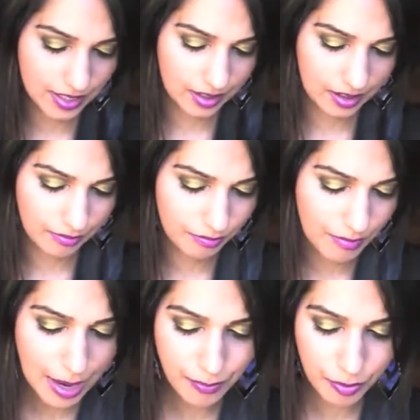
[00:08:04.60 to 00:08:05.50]
a
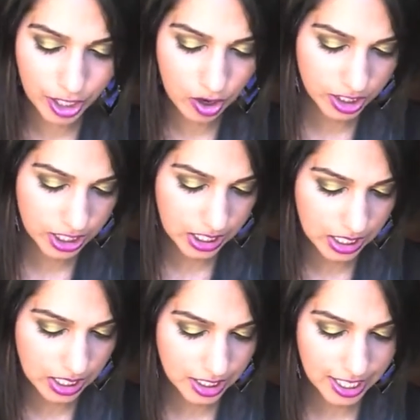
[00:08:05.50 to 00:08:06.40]

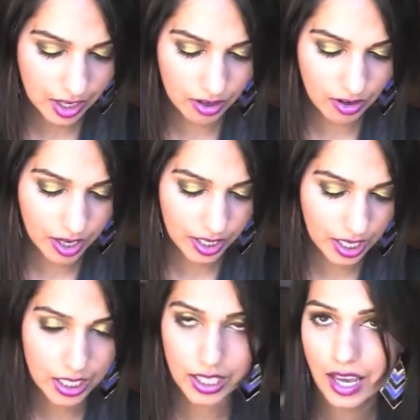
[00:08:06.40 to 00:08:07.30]
apricot-y terracotta
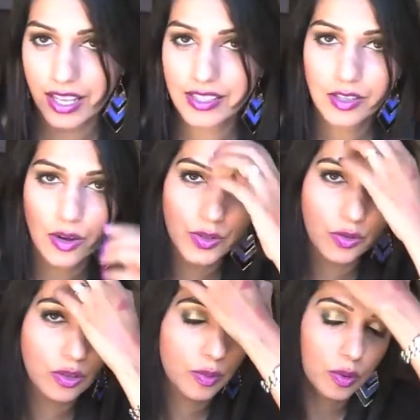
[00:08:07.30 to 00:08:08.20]
color. It's so
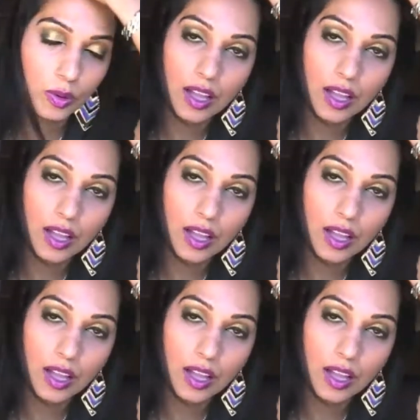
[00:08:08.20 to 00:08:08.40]
suitable.